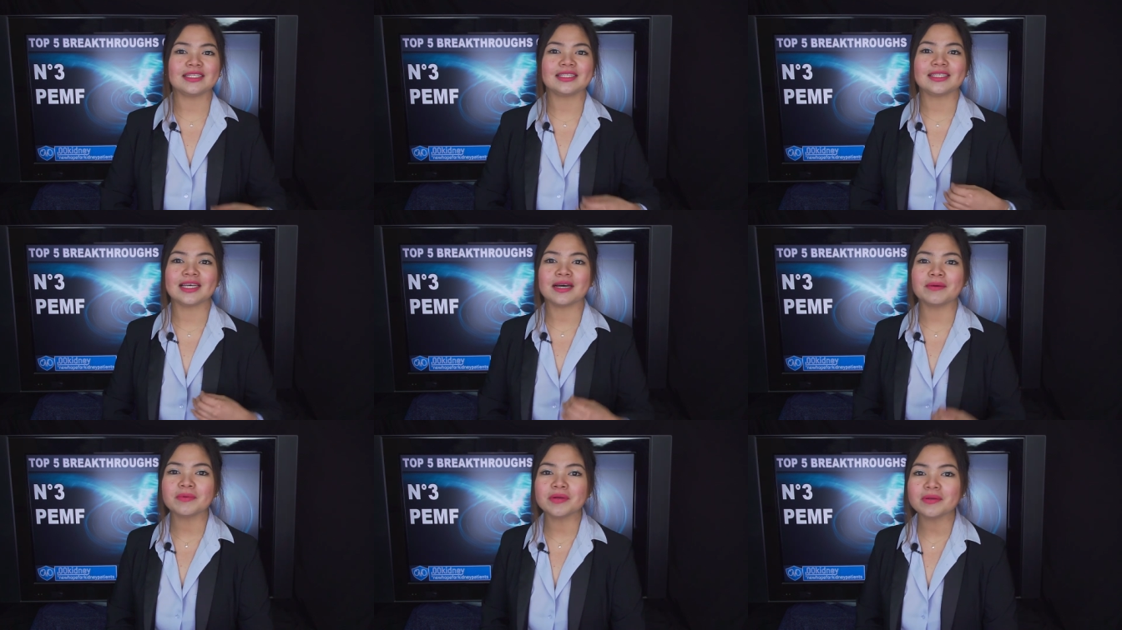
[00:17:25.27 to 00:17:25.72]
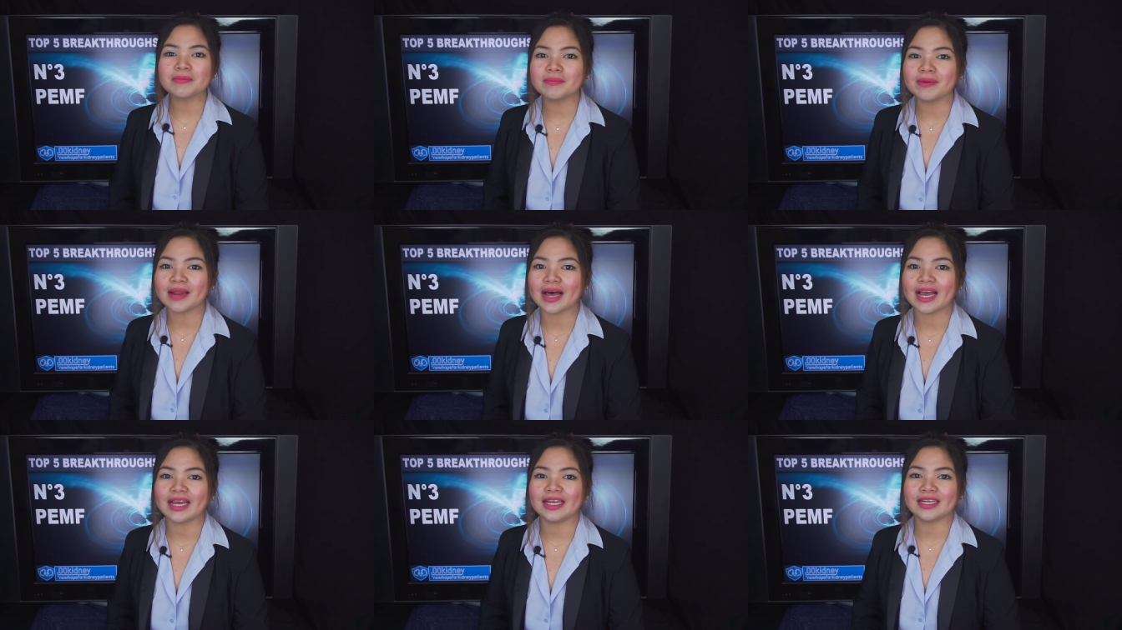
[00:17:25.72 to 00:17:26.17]

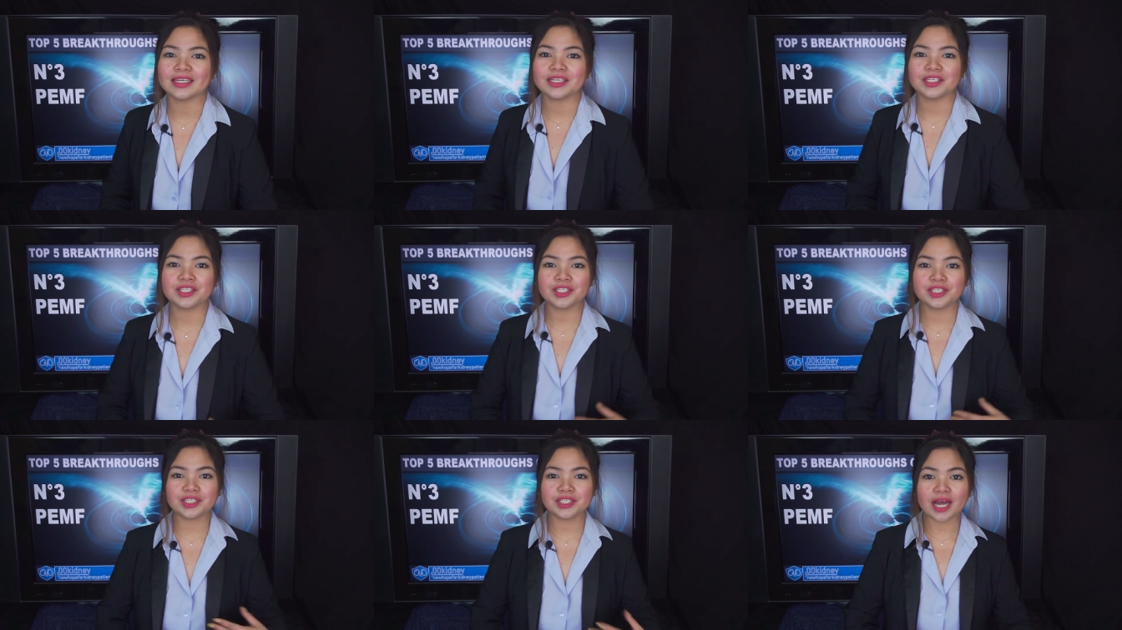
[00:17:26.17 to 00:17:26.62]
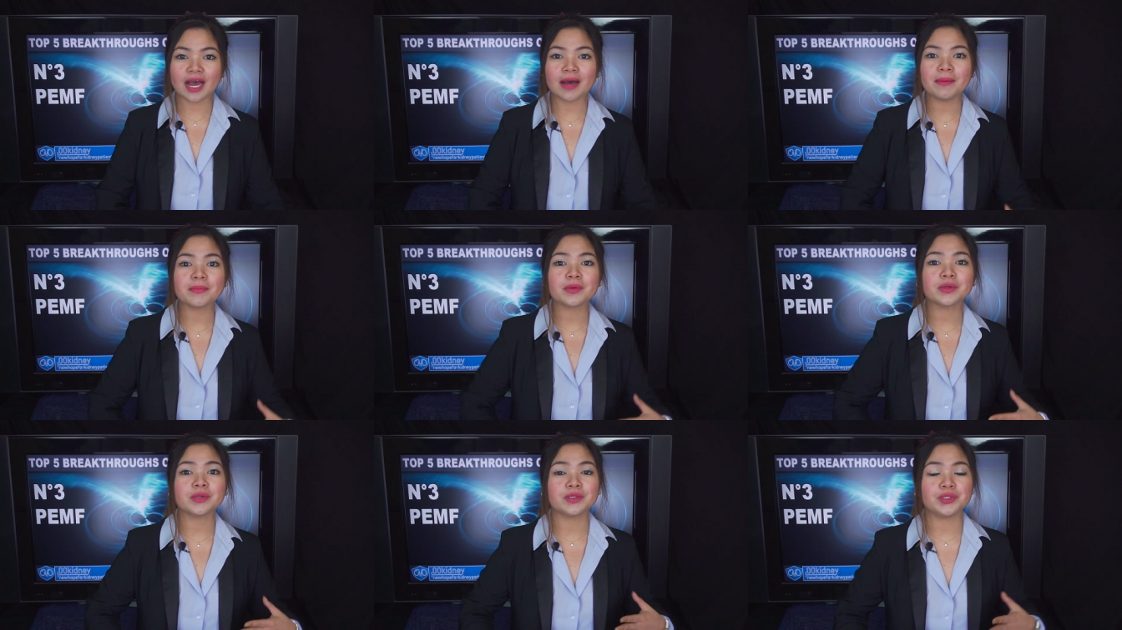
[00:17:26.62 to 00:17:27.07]
double-blind,
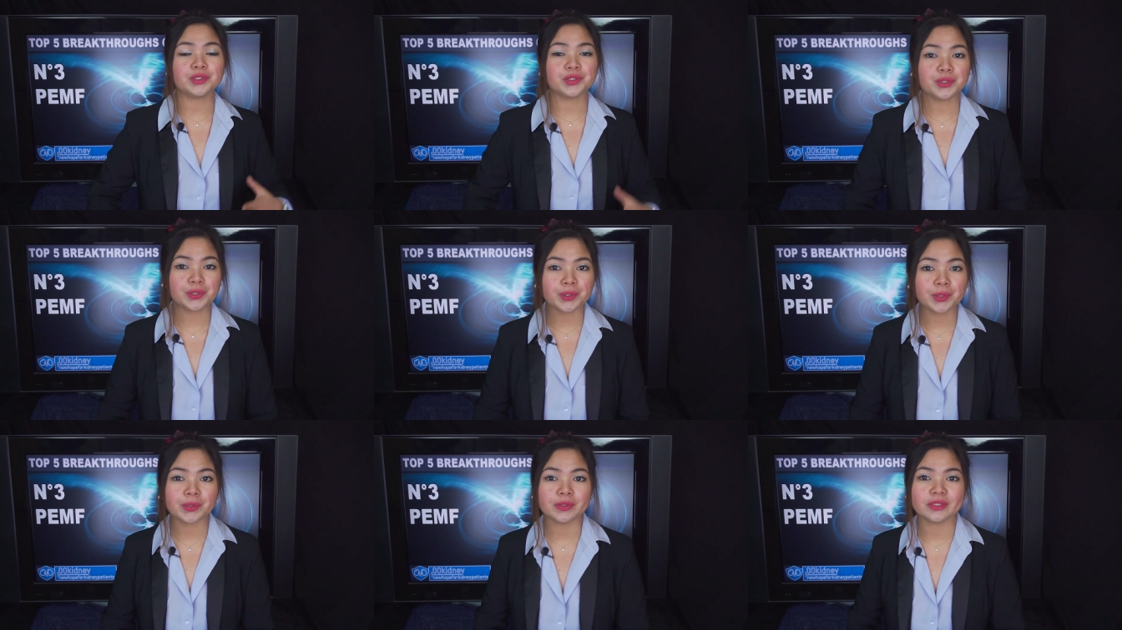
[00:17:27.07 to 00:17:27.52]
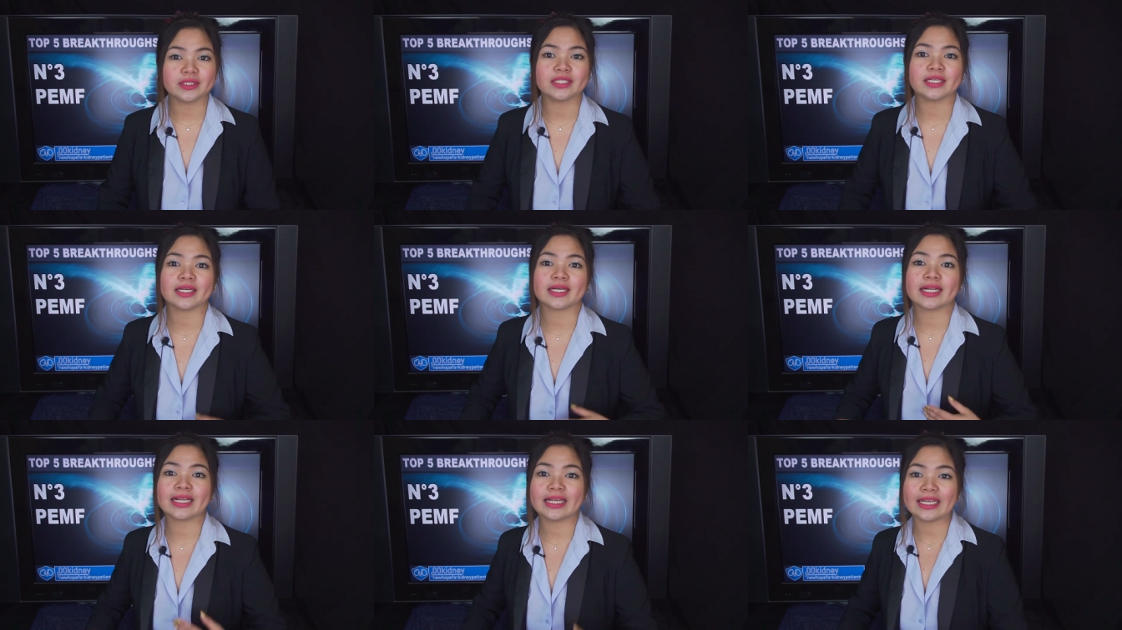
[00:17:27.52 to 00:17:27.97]

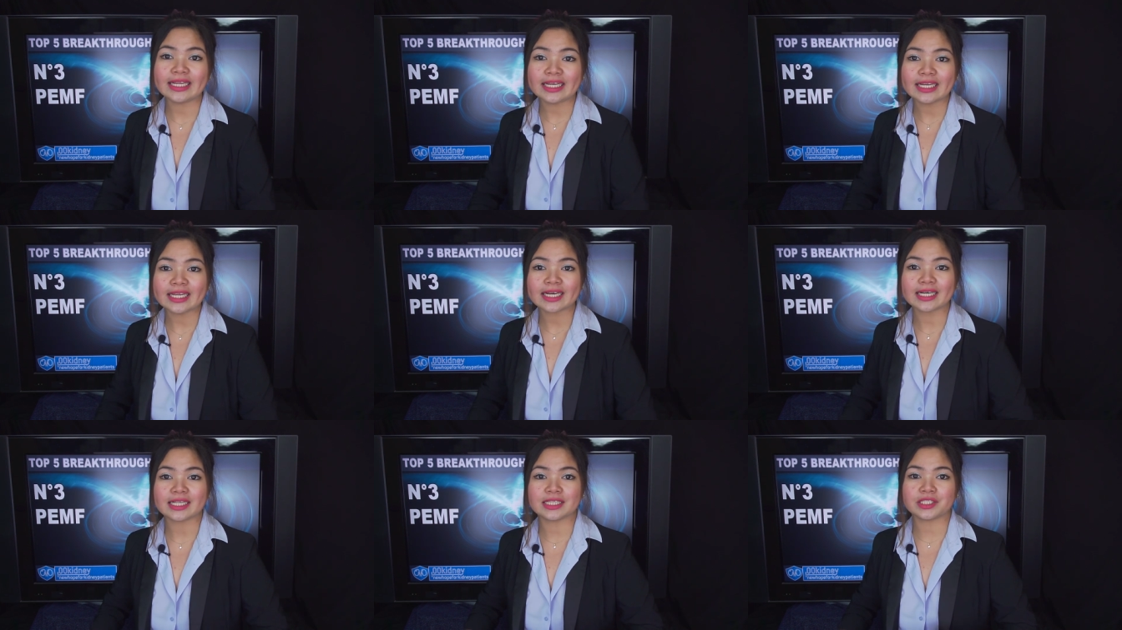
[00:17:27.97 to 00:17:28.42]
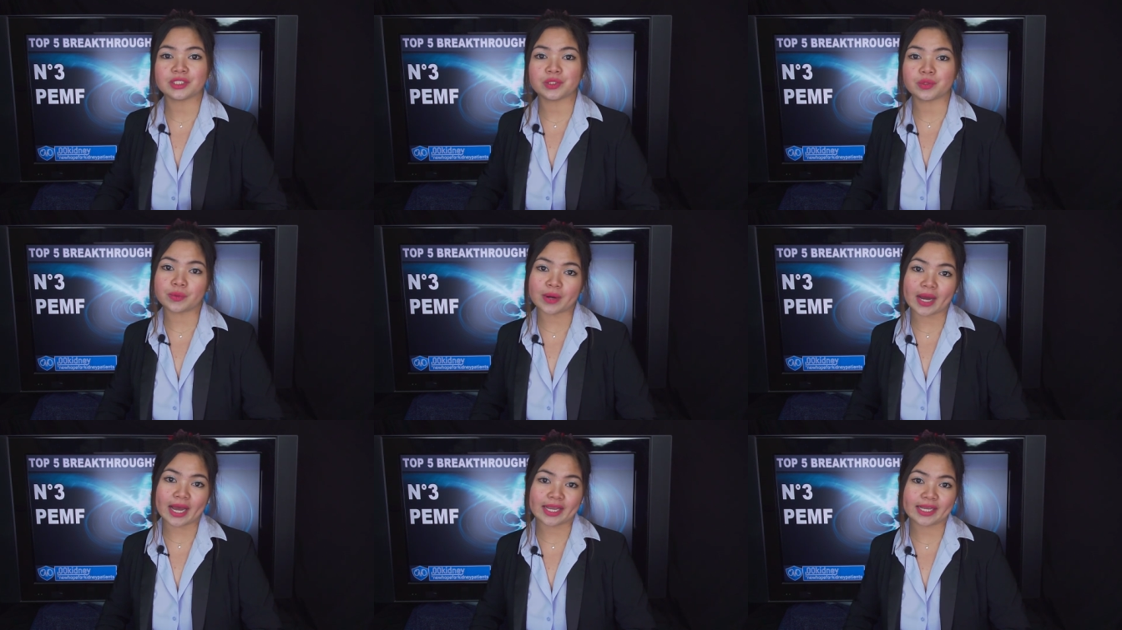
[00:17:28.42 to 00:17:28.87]
sham-controlled clinical
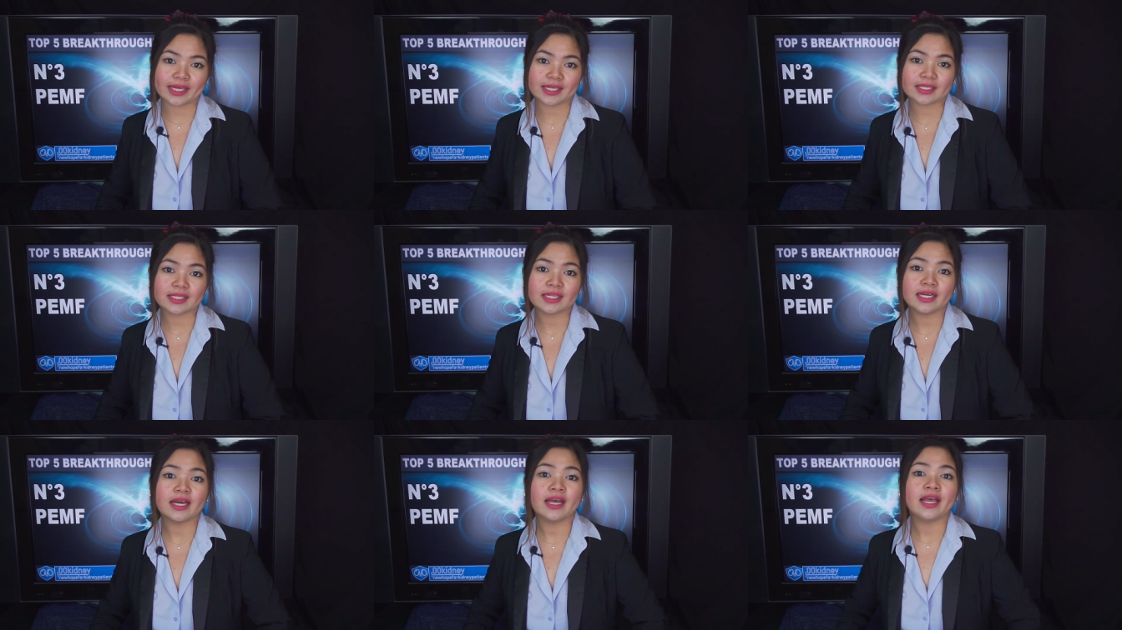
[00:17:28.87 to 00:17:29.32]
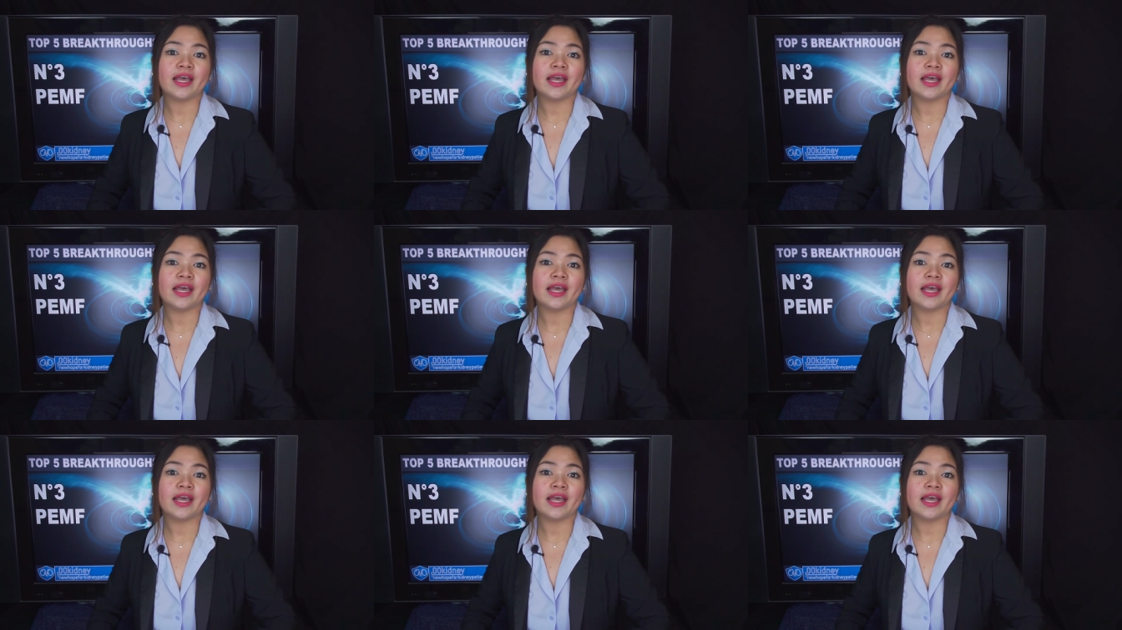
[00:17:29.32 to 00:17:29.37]
trial